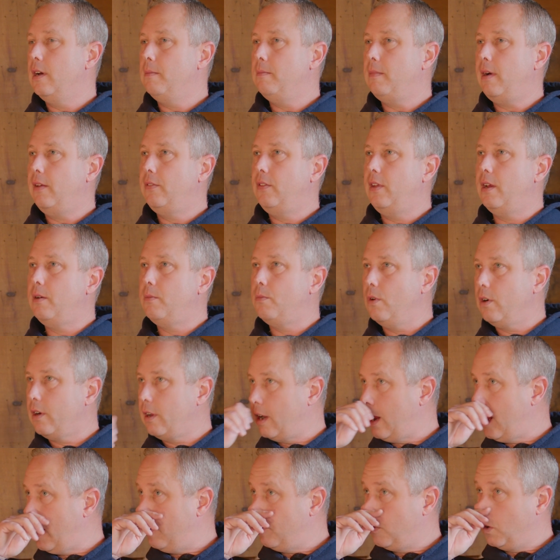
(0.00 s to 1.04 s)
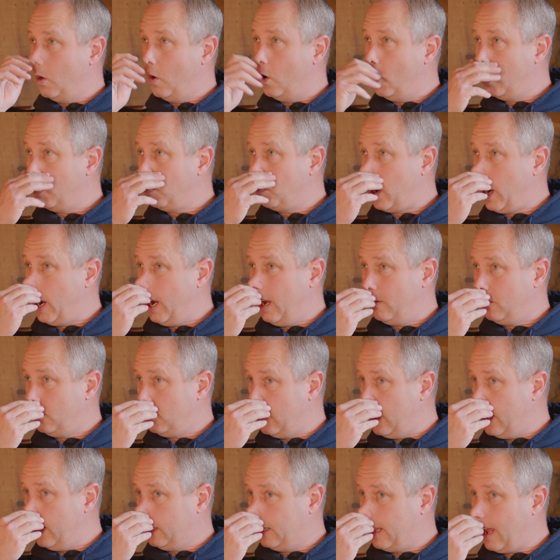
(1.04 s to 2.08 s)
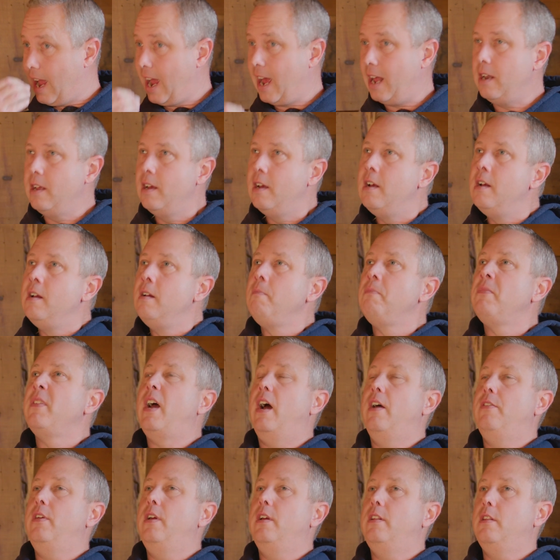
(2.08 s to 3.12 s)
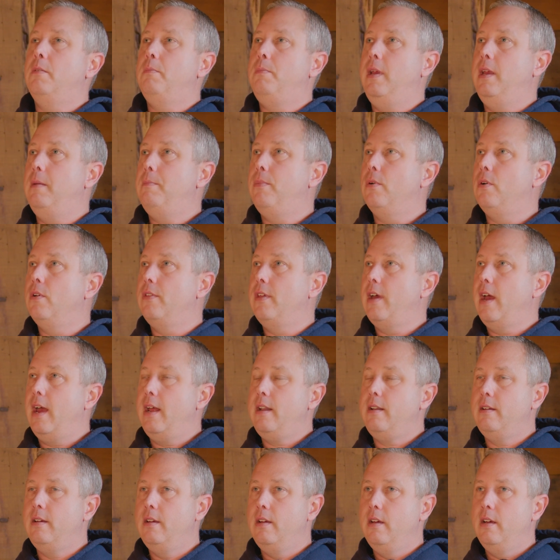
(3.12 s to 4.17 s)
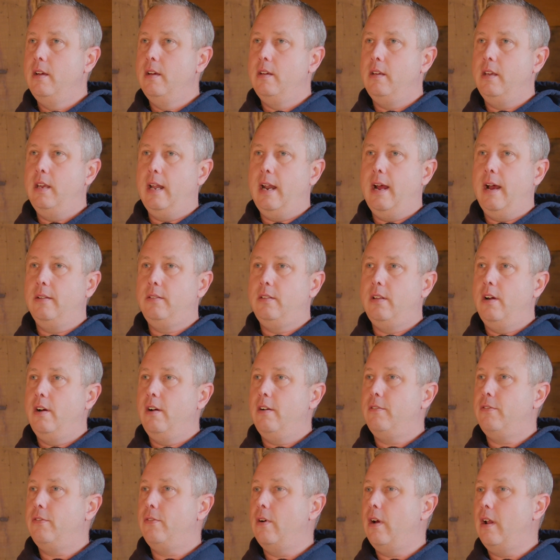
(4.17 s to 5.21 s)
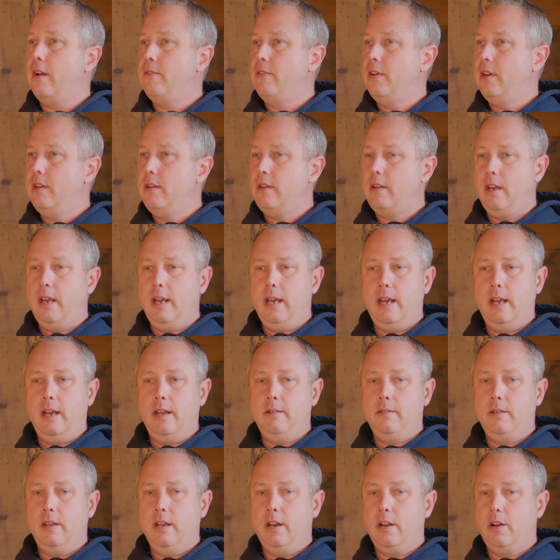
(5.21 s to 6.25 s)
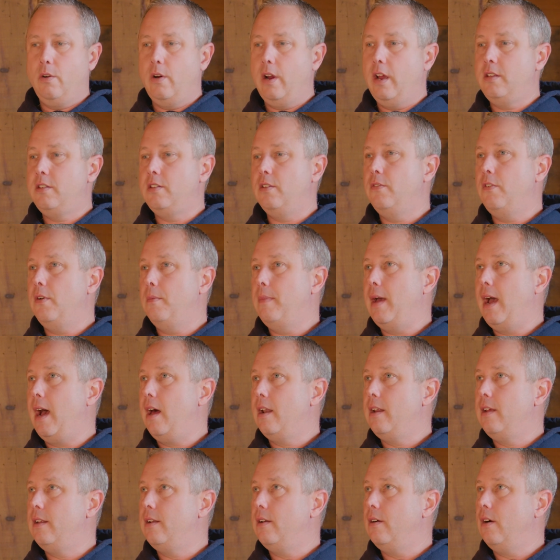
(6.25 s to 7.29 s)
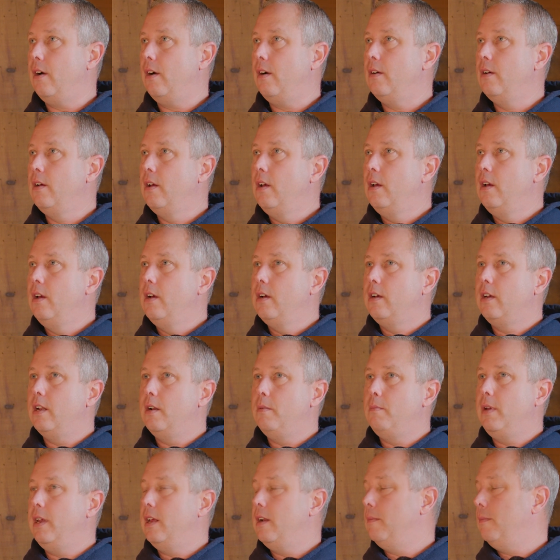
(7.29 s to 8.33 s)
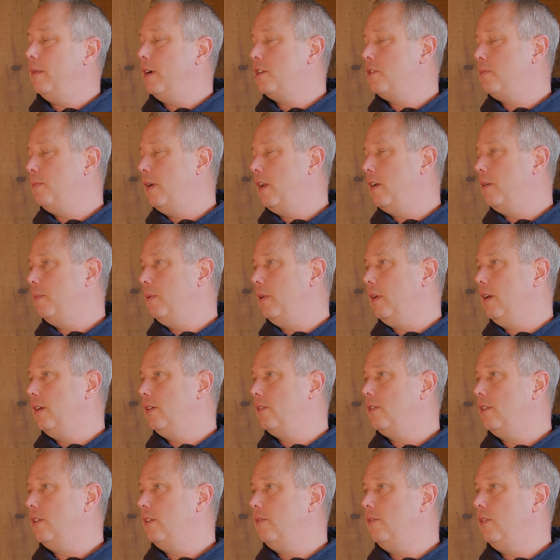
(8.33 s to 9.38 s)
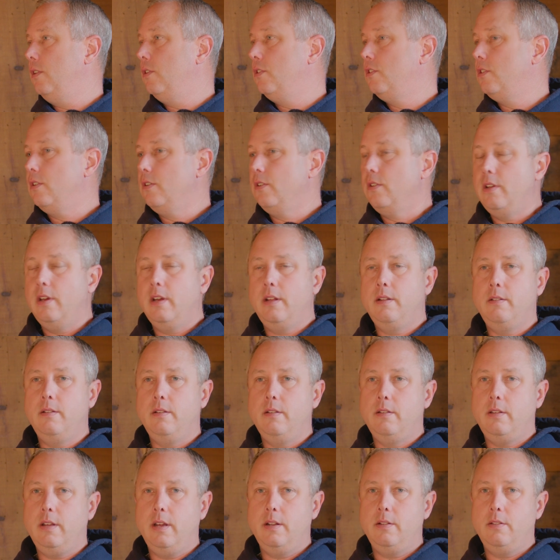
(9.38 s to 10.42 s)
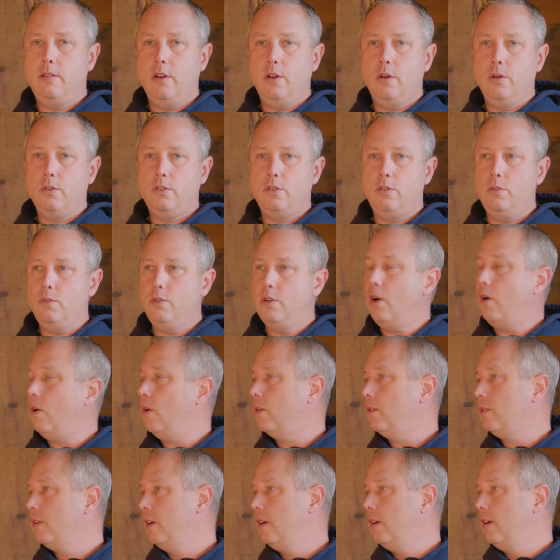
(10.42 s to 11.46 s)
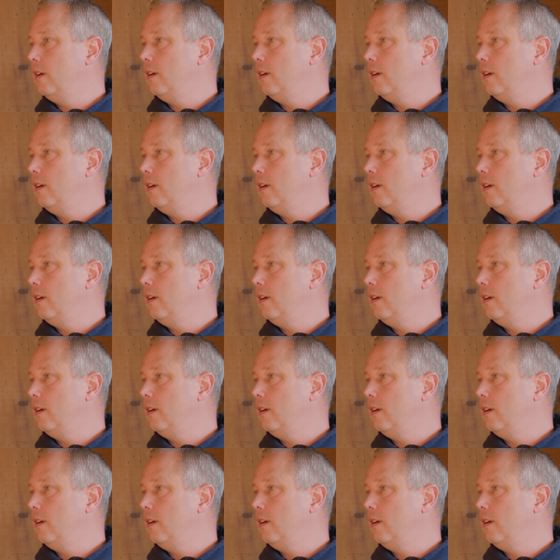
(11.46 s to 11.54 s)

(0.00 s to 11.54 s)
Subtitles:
I think we're going to have growing pains like that. I think the people that get out there in front of it and get aggressive about it are going to be in a much better place in the future than those who don't.